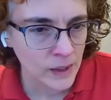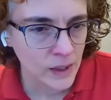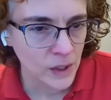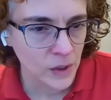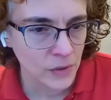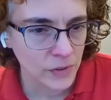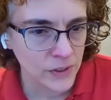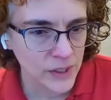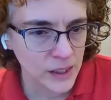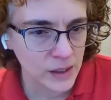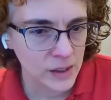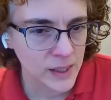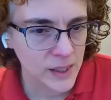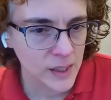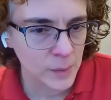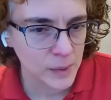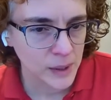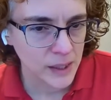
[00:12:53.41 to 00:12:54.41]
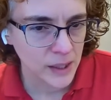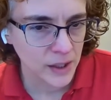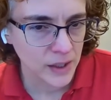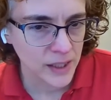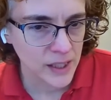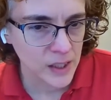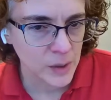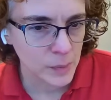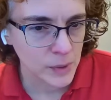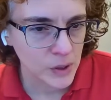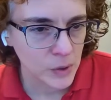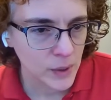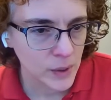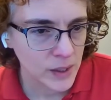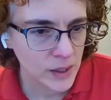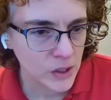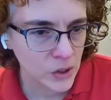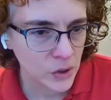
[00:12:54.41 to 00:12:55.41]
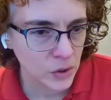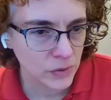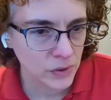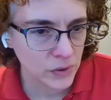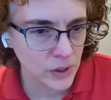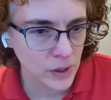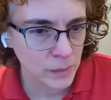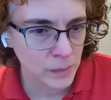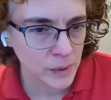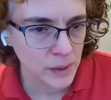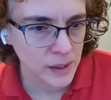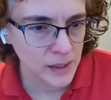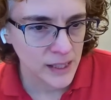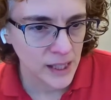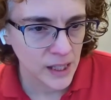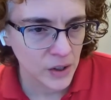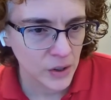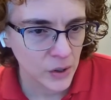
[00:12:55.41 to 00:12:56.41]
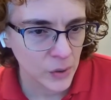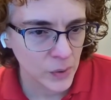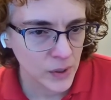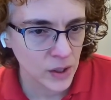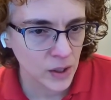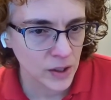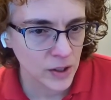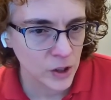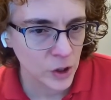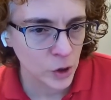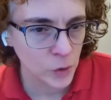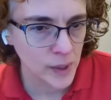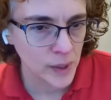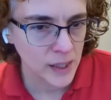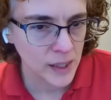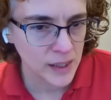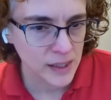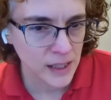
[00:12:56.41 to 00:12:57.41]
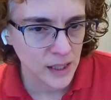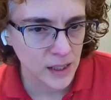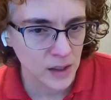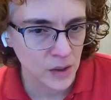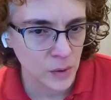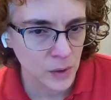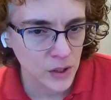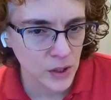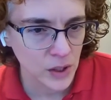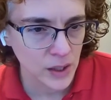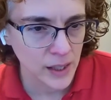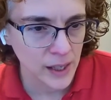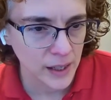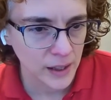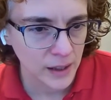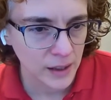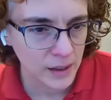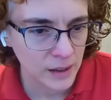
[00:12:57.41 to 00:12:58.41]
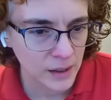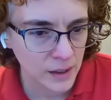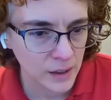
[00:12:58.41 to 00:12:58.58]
There were physical similarities between the two of them. Zachary was also pale-skinned with dark hair.